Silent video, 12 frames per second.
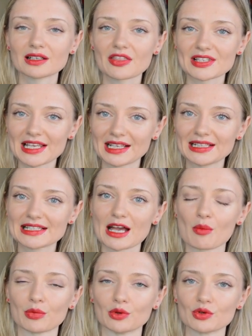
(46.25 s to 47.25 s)
The second
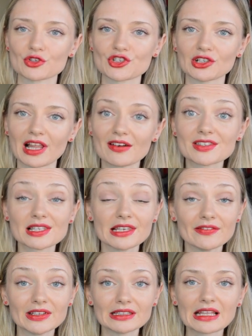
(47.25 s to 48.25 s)
example, she loves
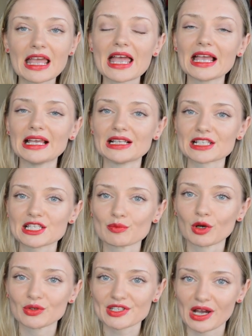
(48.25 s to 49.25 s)
living in a
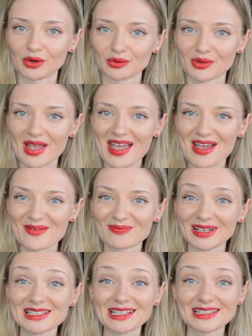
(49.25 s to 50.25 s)
small town,
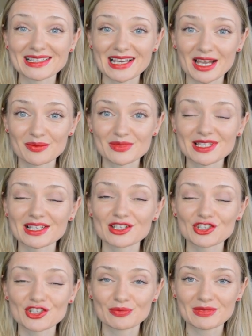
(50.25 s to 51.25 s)
but at times
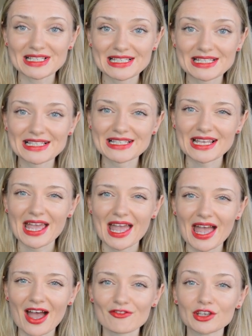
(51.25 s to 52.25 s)
she misses
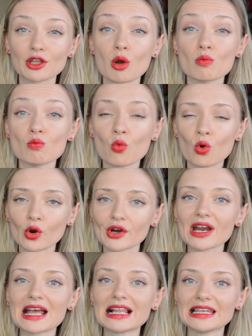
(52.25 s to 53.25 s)
having
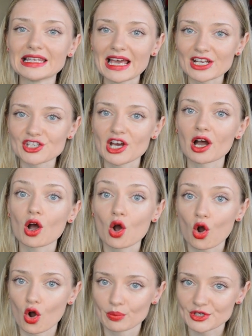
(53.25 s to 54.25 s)
more leisure
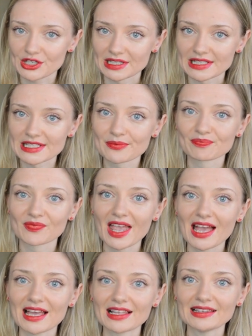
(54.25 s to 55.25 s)
options.
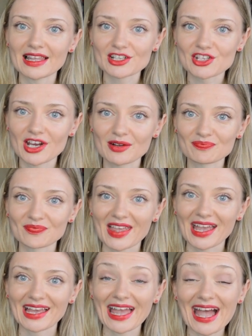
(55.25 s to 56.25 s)
Leisure
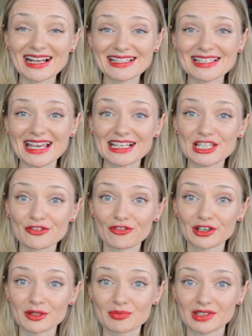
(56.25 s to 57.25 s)
has a
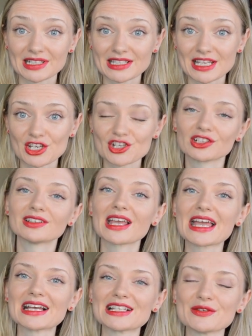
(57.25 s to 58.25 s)
different pronunciation
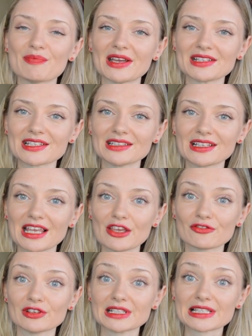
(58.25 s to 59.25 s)
depending
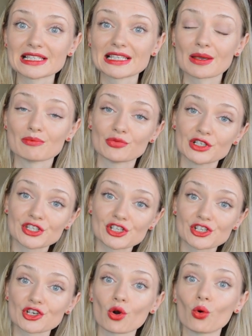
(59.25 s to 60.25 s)
if it's
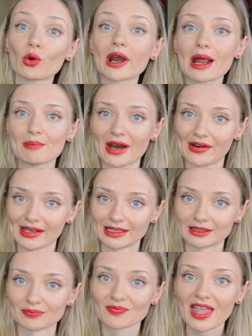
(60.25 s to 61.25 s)
British or American.